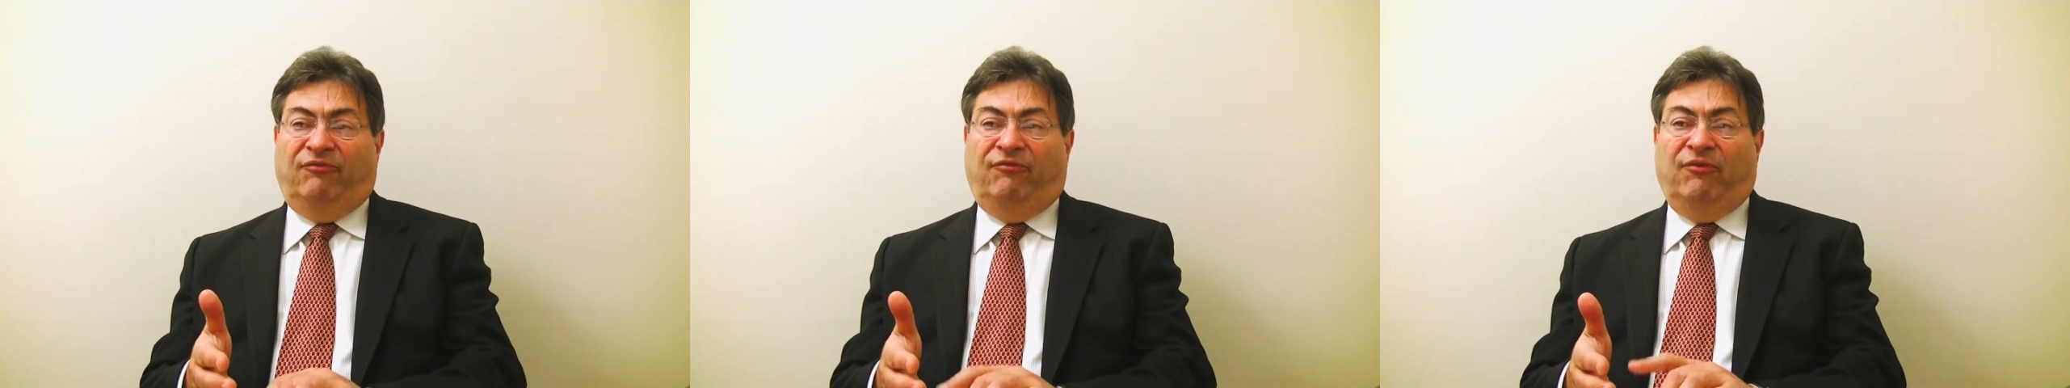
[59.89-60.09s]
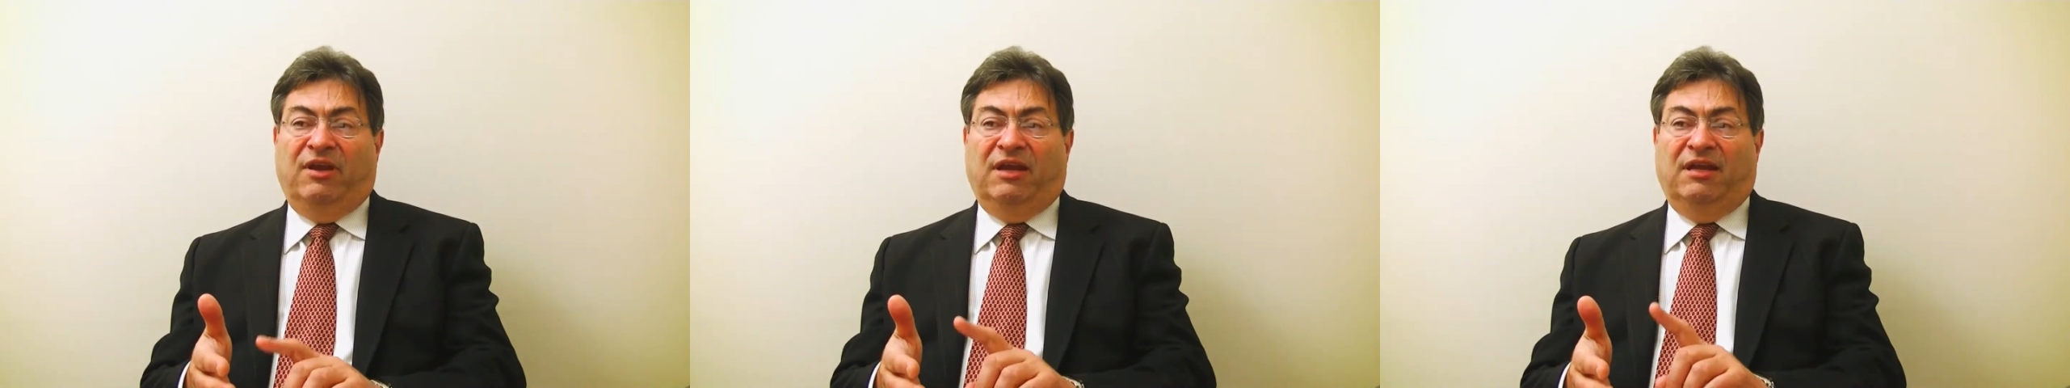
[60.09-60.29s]

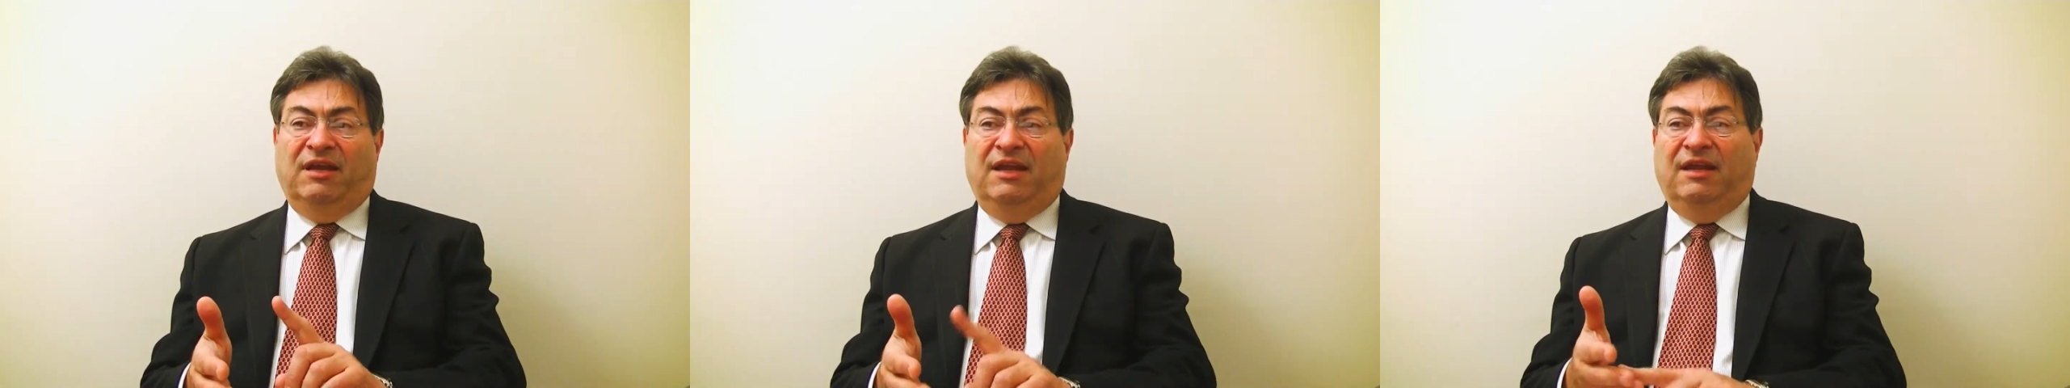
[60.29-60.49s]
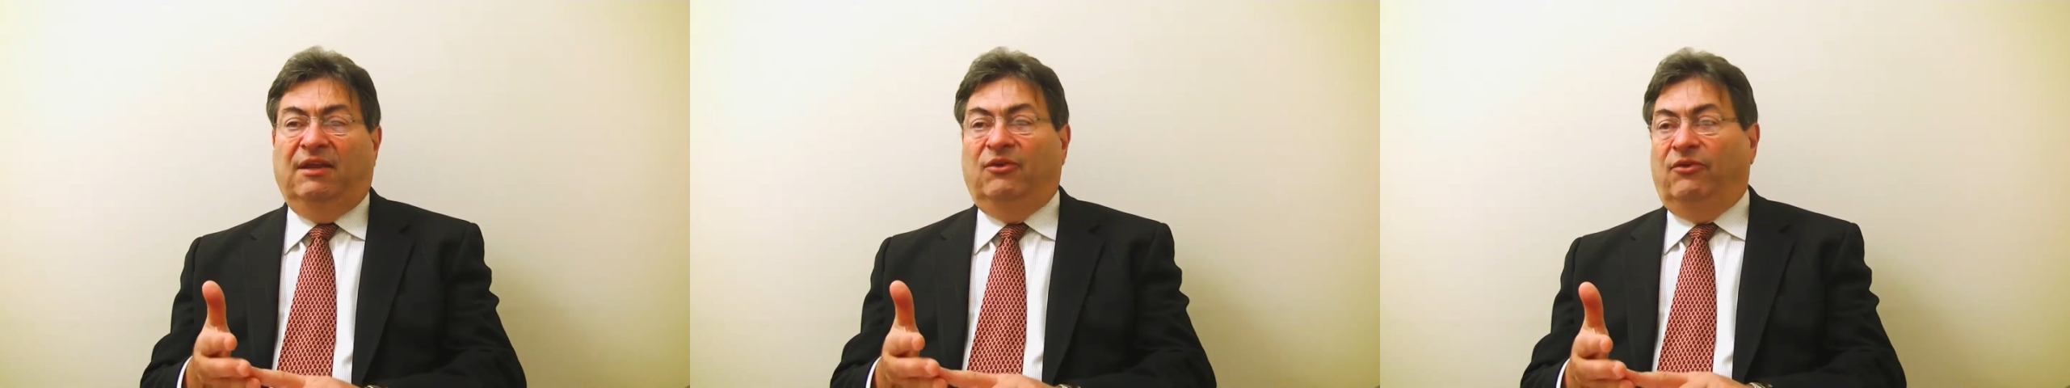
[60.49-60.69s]
free
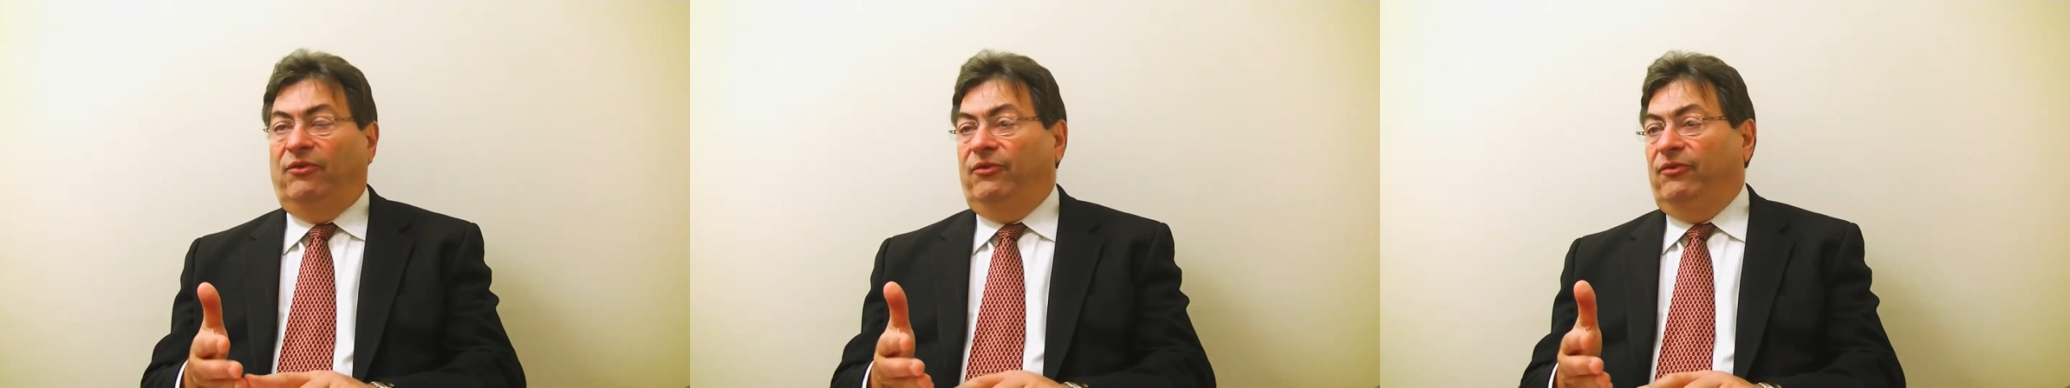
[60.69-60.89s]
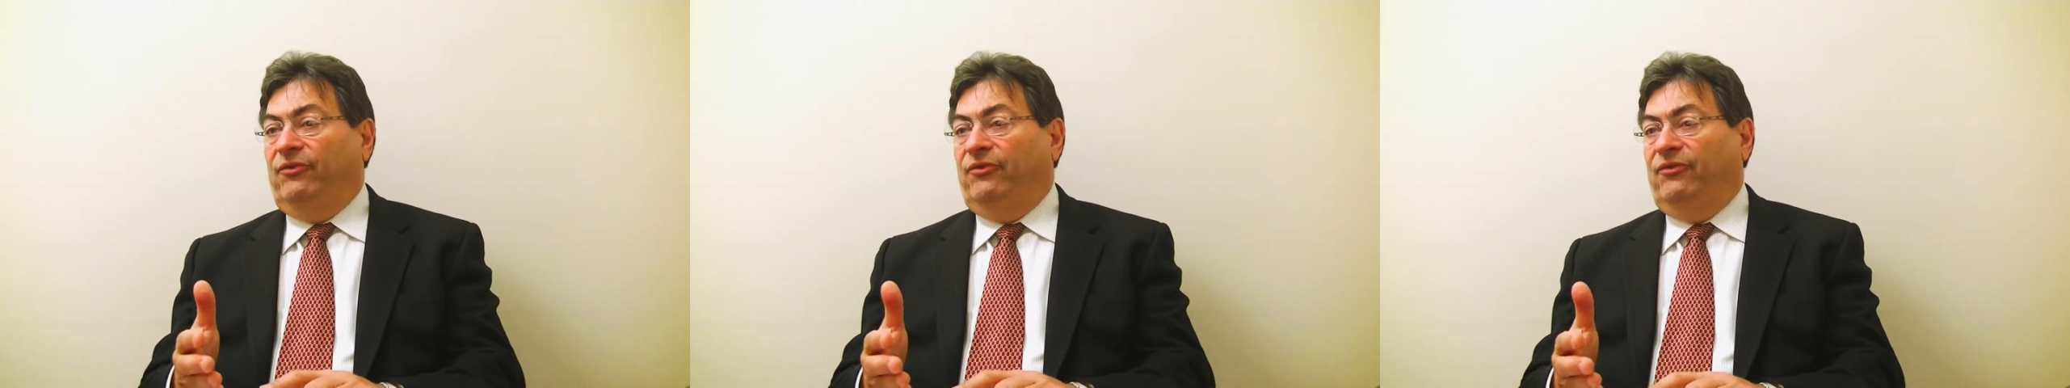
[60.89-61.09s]

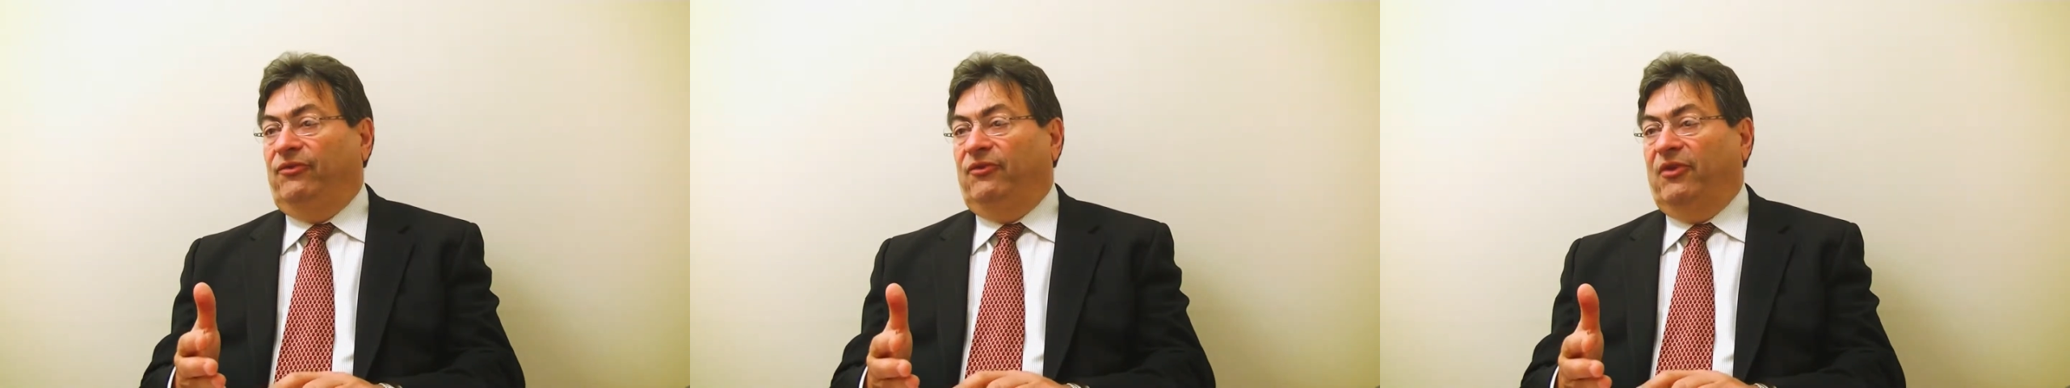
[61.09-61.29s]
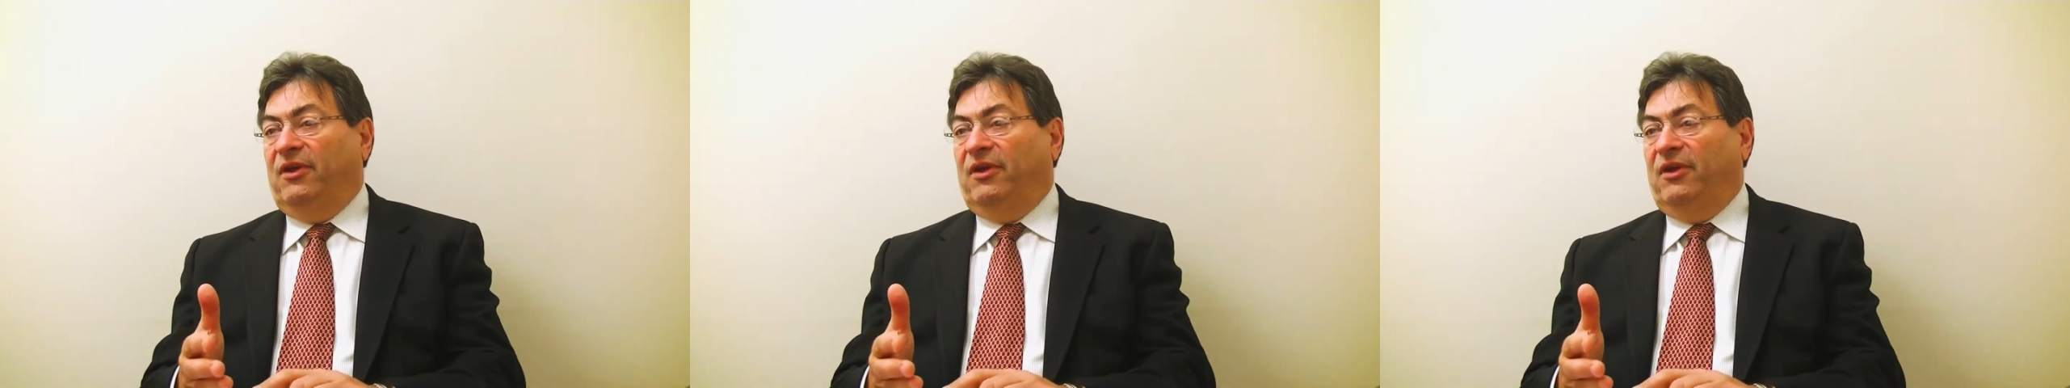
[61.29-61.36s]
needles,